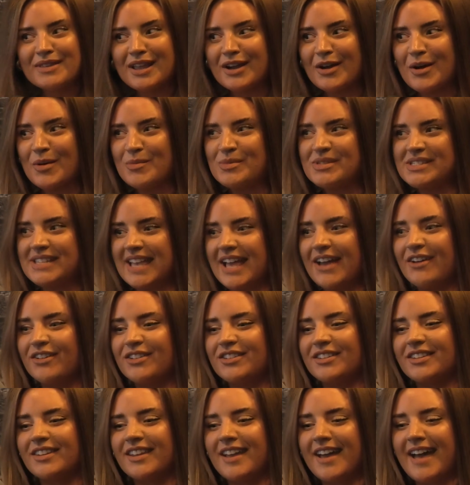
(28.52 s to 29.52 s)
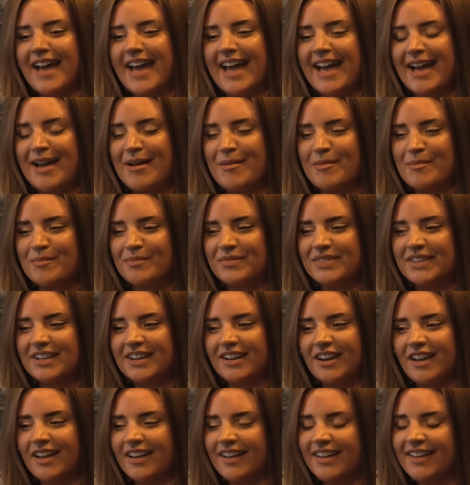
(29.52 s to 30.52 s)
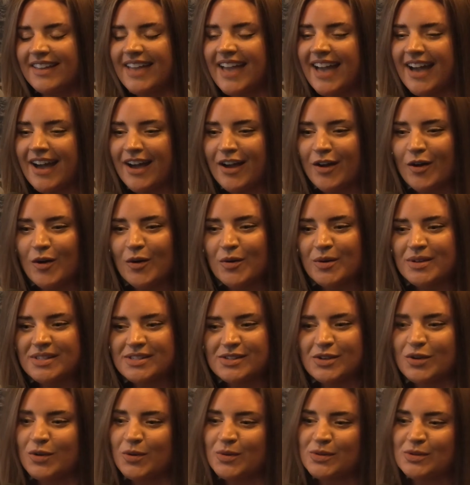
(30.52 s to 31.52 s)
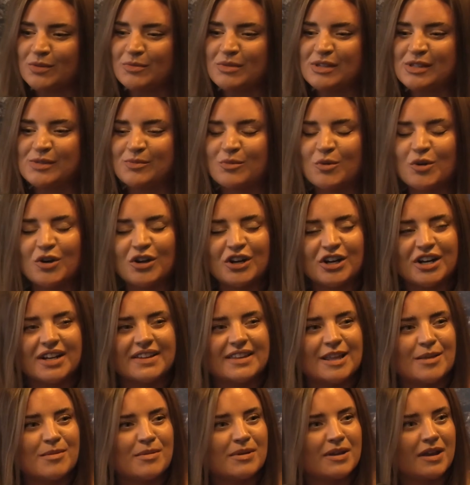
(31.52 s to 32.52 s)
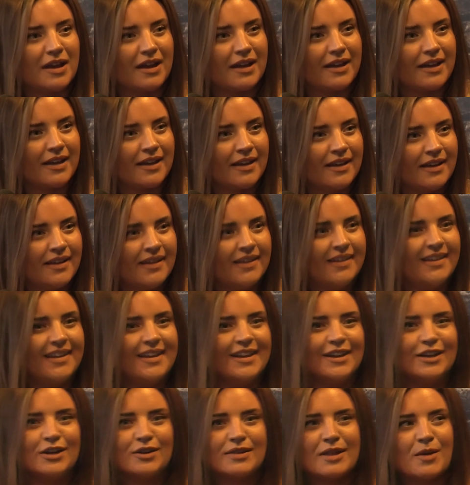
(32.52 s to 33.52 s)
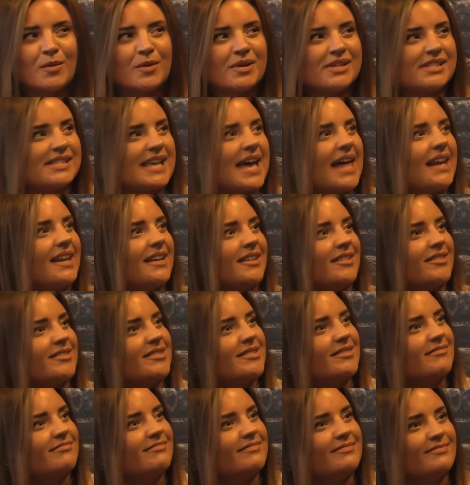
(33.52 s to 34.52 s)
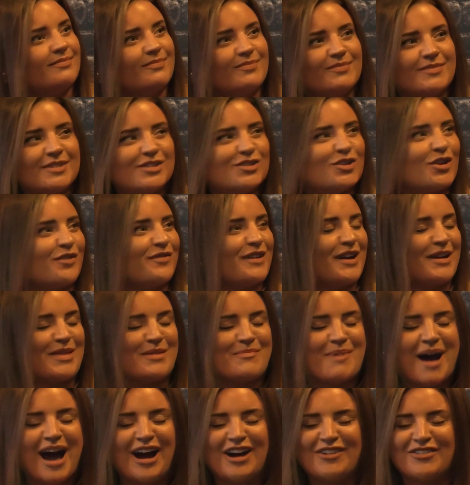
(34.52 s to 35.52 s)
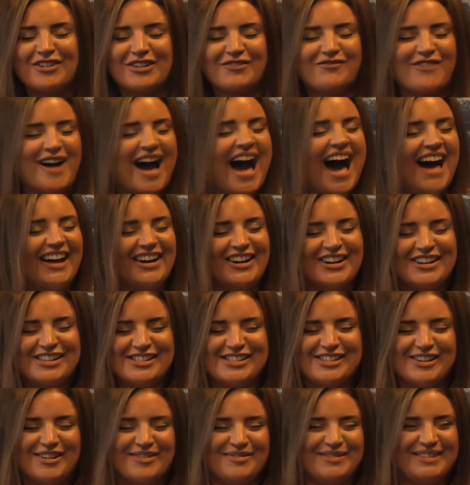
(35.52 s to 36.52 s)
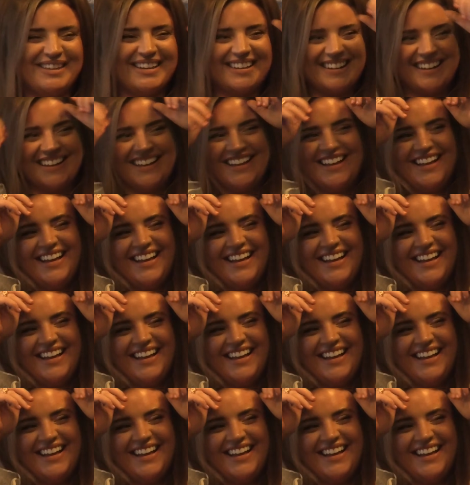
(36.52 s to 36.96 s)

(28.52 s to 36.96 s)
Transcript: that comes down, they're like, yeah, I always thought it was going to be smaller, and they'll be like, you know, that we're selling stuff out of the back of a van or something.